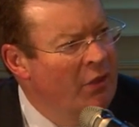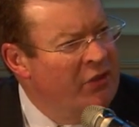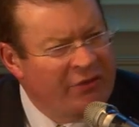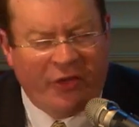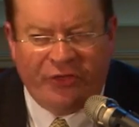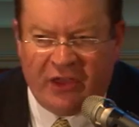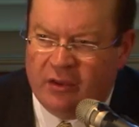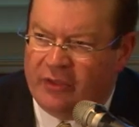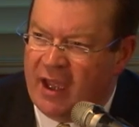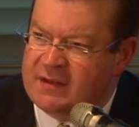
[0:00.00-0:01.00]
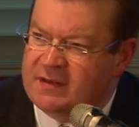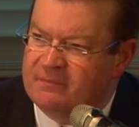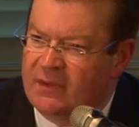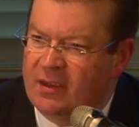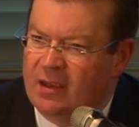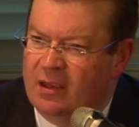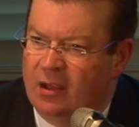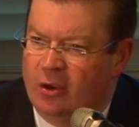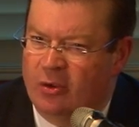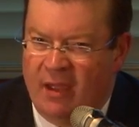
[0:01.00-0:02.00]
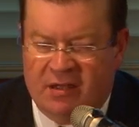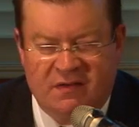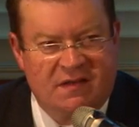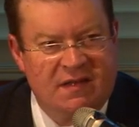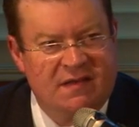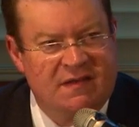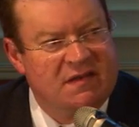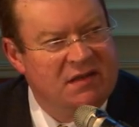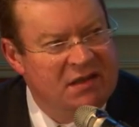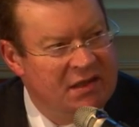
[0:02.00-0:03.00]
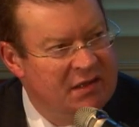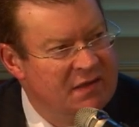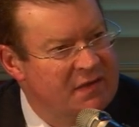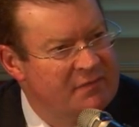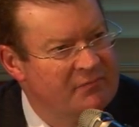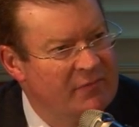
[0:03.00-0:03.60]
The other thing that Her Majesty's 60 years